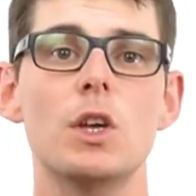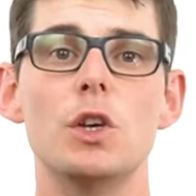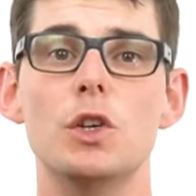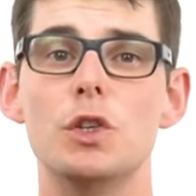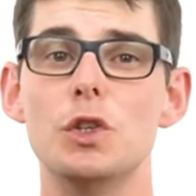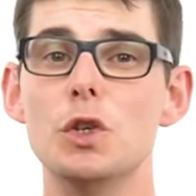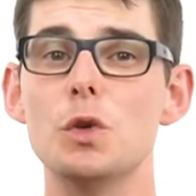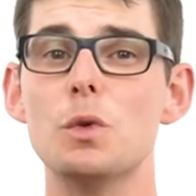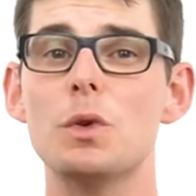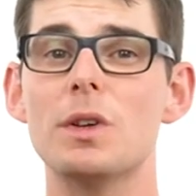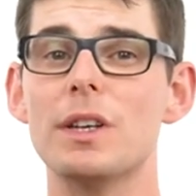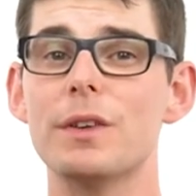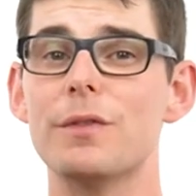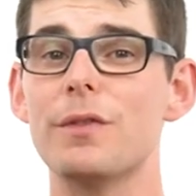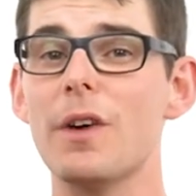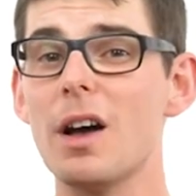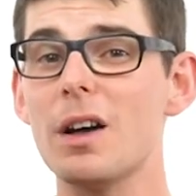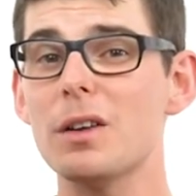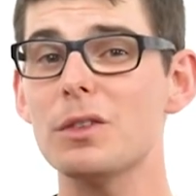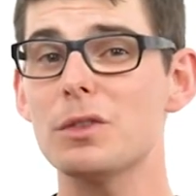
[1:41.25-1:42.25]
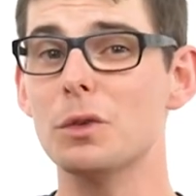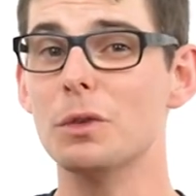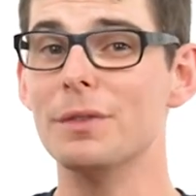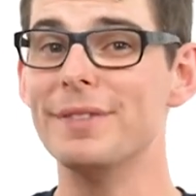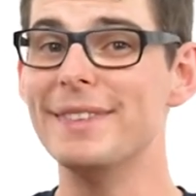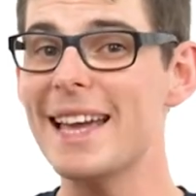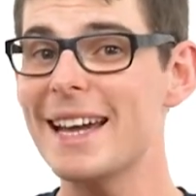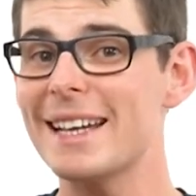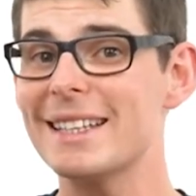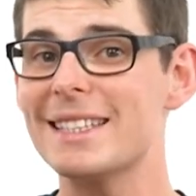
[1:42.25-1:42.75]
Nucleophiles or
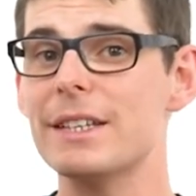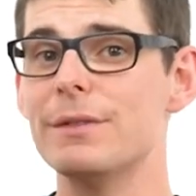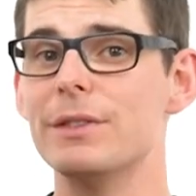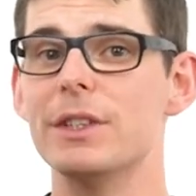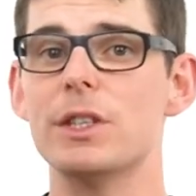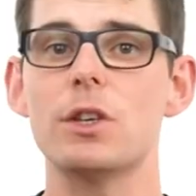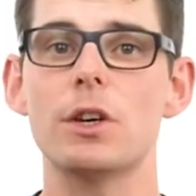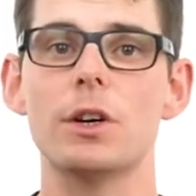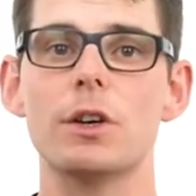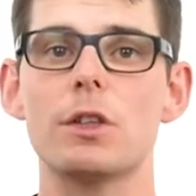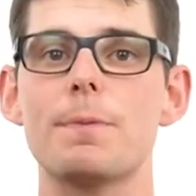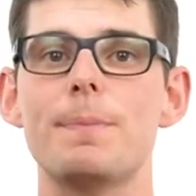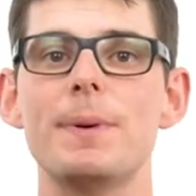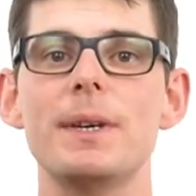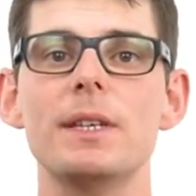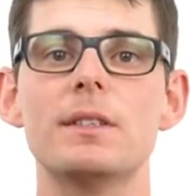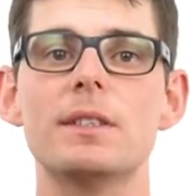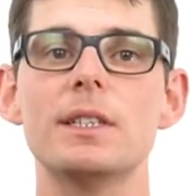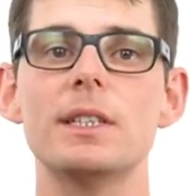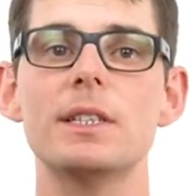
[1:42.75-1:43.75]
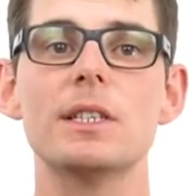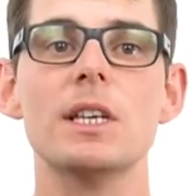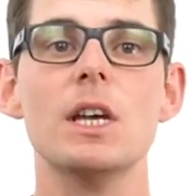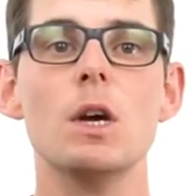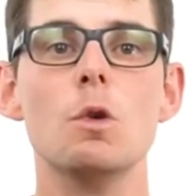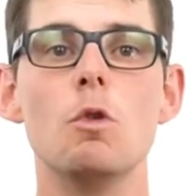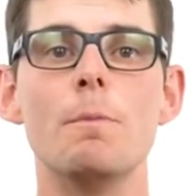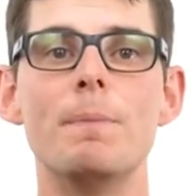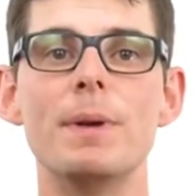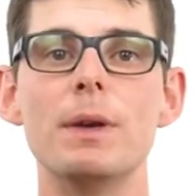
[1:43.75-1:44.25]
negatively charged species
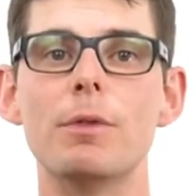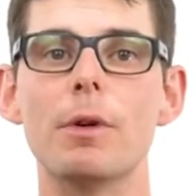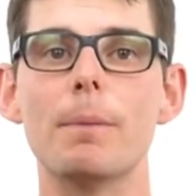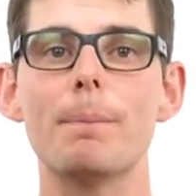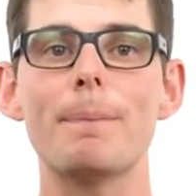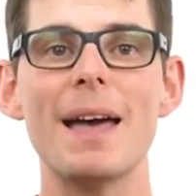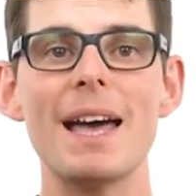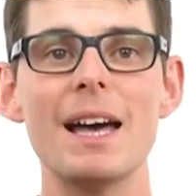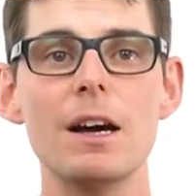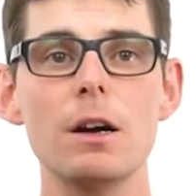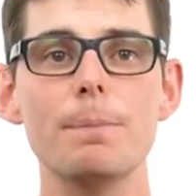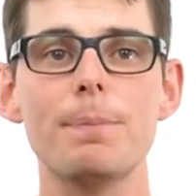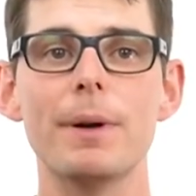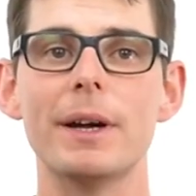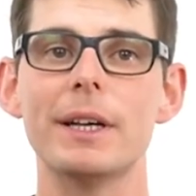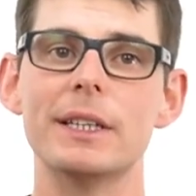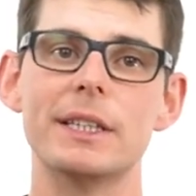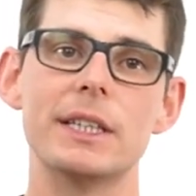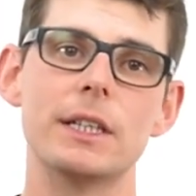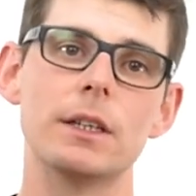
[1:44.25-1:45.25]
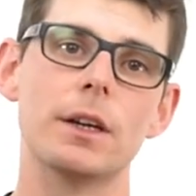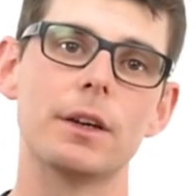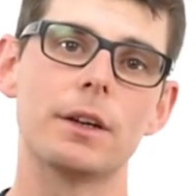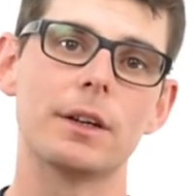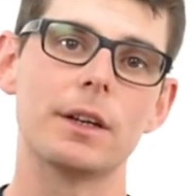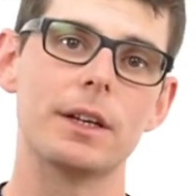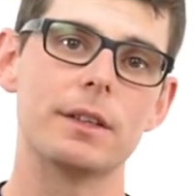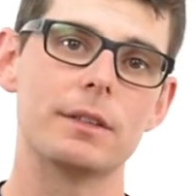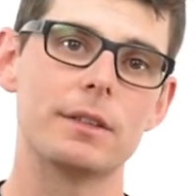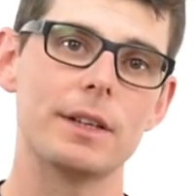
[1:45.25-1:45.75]
would be repelled by the
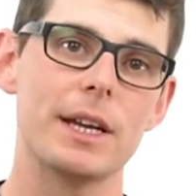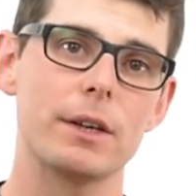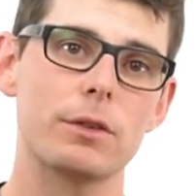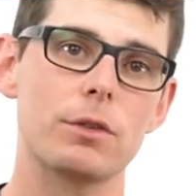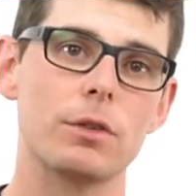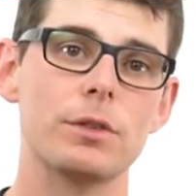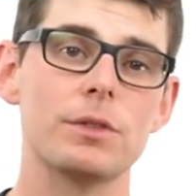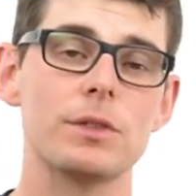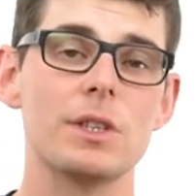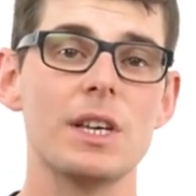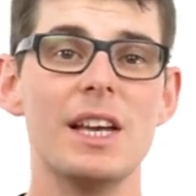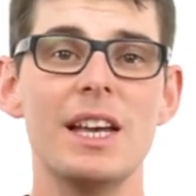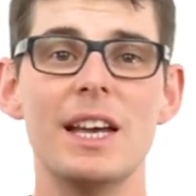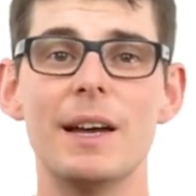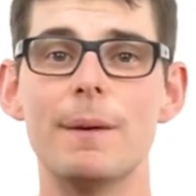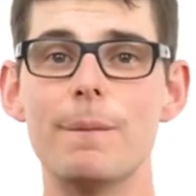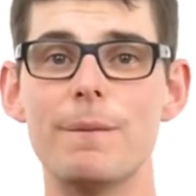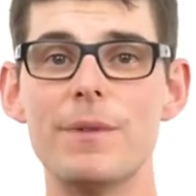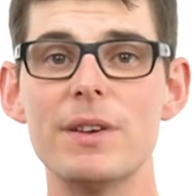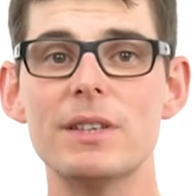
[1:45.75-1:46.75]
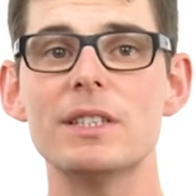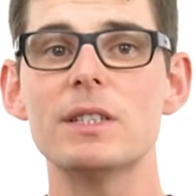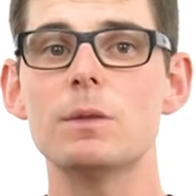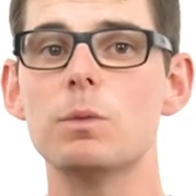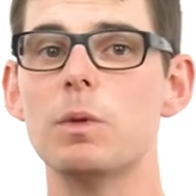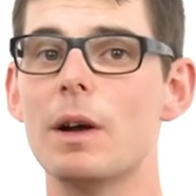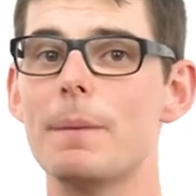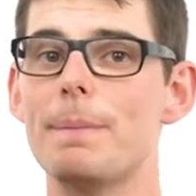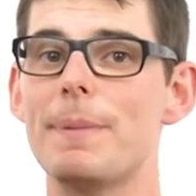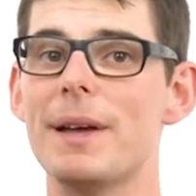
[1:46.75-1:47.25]
delocalized electrons and this is
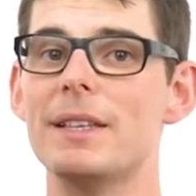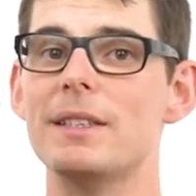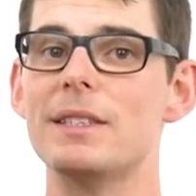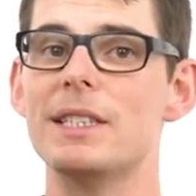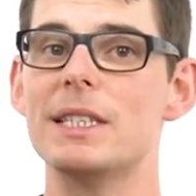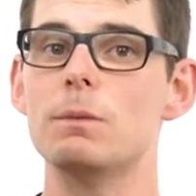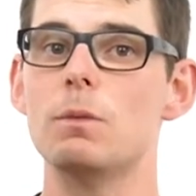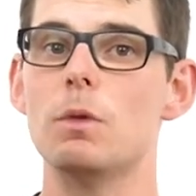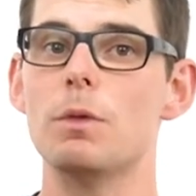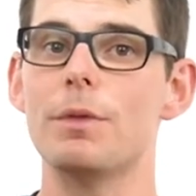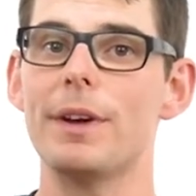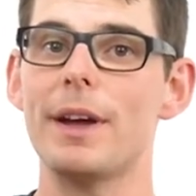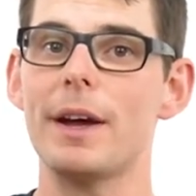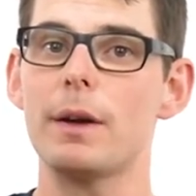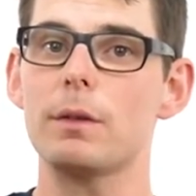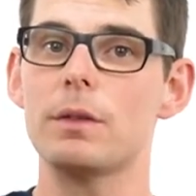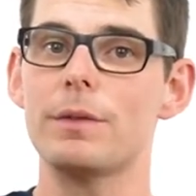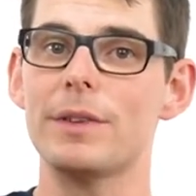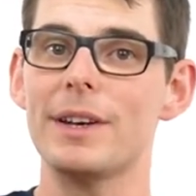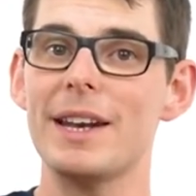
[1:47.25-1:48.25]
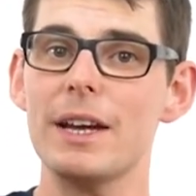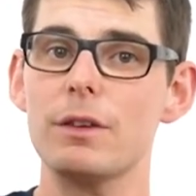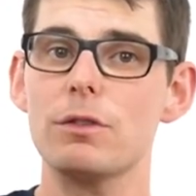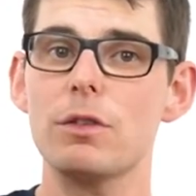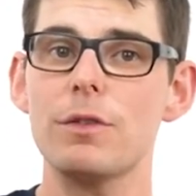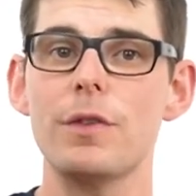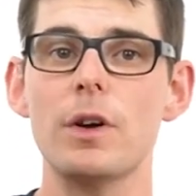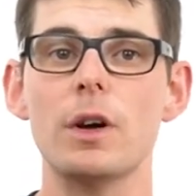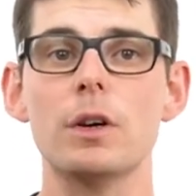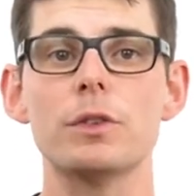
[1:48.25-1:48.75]
why benzene will react with
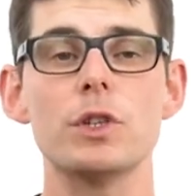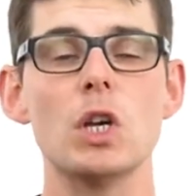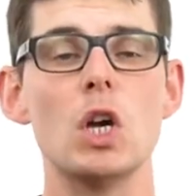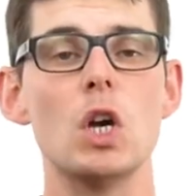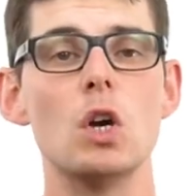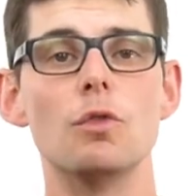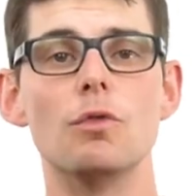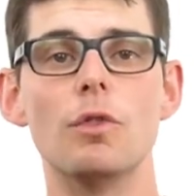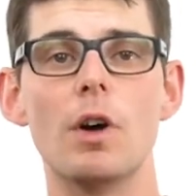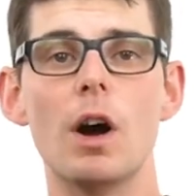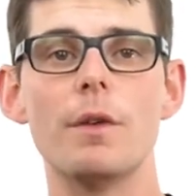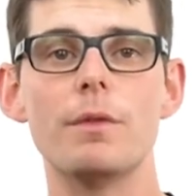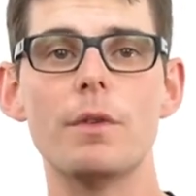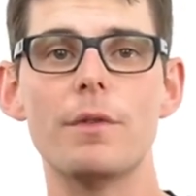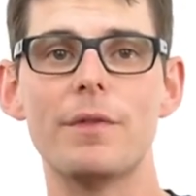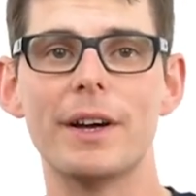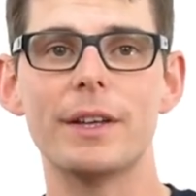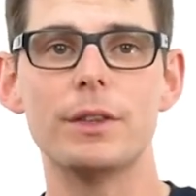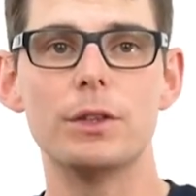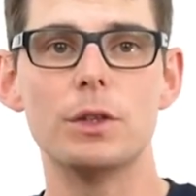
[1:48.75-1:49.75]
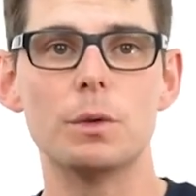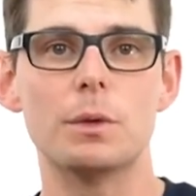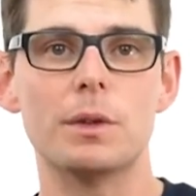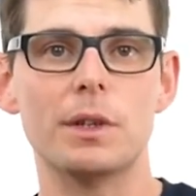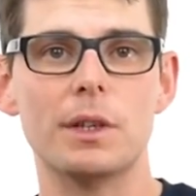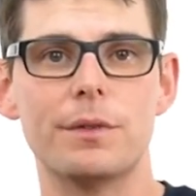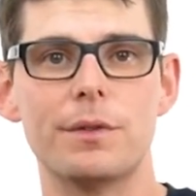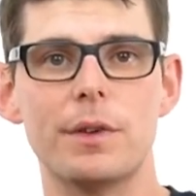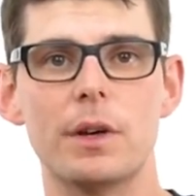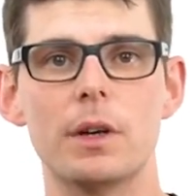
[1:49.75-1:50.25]
electrophiles rather than
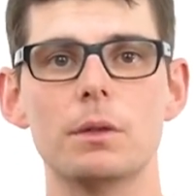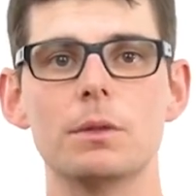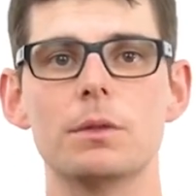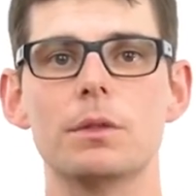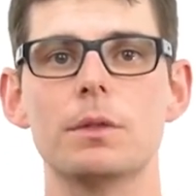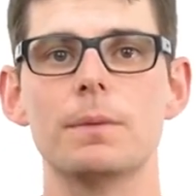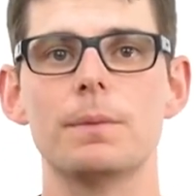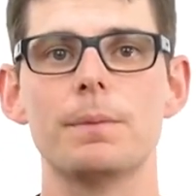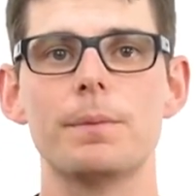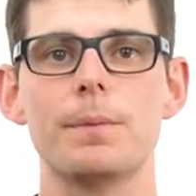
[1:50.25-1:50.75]
nucleophiles.